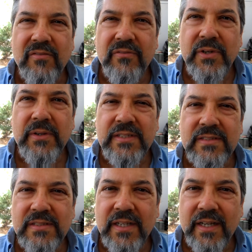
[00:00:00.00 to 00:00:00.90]
very
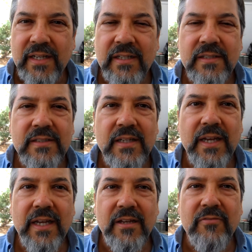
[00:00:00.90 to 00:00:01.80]
sick
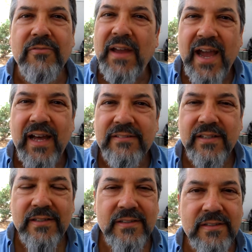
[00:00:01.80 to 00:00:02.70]
and fat,
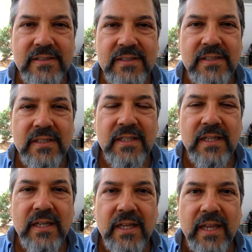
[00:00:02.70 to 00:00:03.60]

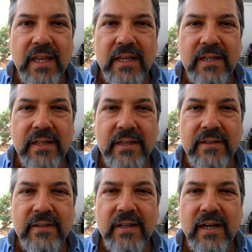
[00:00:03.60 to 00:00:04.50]
and
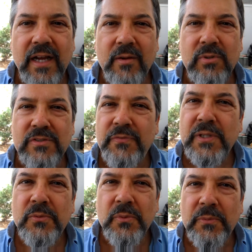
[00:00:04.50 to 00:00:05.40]
I was
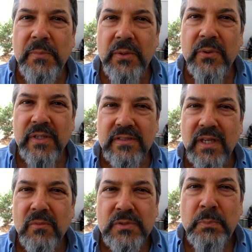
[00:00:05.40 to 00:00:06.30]
filled with mucus.
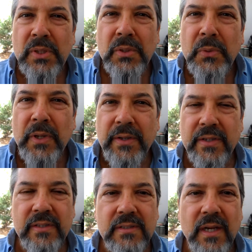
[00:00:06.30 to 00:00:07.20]
I was polluted.
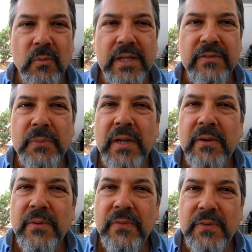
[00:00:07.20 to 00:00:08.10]
I weighed
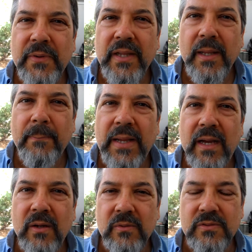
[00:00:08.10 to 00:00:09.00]
338
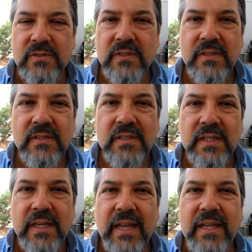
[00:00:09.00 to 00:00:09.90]
pounds,
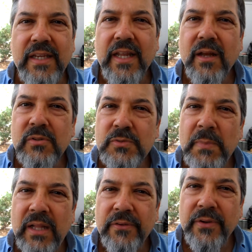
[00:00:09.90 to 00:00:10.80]
and yet I was
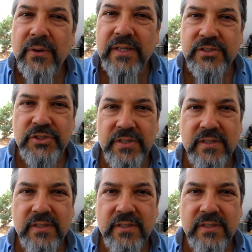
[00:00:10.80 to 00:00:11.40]
malnourished.